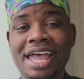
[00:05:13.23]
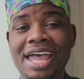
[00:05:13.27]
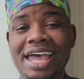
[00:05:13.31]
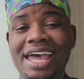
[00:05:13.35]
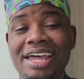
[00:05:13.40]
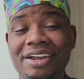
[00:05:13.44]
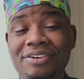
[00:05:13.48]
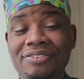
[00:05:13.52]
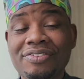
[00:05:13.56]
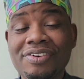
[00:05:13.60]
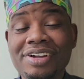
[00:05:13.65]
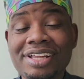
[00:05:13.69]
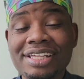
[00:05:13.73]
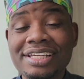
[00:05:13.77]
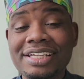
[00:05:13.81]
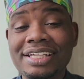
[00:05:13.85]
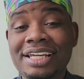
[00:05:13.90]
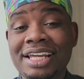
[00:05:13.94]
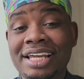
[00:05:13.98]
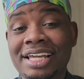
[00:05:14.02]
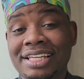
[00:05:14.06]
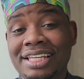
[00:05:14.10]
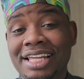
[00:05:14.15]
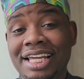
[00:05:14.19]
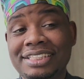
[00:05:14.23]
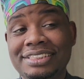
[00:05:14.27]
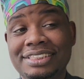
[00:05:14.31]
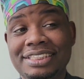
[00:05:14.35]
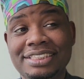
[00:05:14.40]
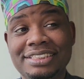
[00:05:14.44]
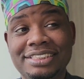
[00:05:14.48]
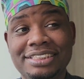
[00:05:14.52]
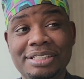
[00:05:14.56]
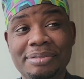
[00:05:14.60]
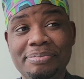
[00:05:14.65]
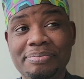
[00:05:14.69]
And really, that's
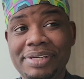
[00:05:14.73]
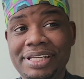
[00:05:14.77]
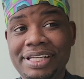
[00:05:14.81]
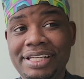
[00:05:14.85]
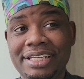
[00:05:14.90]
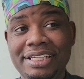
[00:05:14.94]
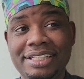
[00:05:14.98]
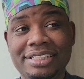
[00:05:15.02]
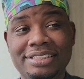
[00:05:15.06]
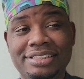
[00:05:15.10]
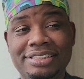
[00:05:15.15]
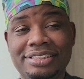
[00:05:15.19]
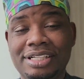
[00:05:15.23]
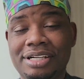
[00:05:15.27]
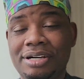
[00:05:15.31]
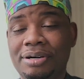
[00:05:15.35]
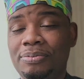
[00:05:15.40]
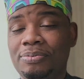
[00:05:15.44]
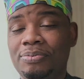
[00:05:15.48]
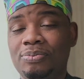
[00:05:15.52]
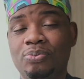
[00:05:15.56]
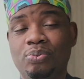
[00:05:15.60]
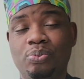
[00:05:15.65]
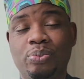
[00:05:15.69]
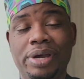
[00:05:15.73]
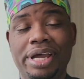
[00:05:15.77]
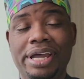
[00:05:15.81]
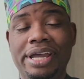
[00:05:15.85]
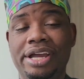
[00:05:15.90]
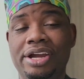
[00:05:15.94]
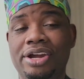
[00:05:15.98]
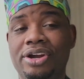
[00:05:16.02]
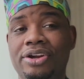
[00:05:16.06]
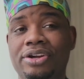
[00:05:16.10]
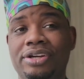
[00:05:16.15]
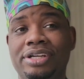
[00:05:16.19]
just to meet some
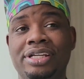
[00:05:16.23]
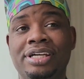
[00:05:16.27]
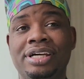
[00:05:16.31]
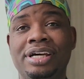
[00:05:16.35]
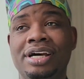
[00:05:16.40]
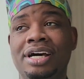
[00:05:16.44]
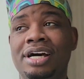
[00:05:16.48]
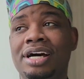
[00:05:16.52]
weird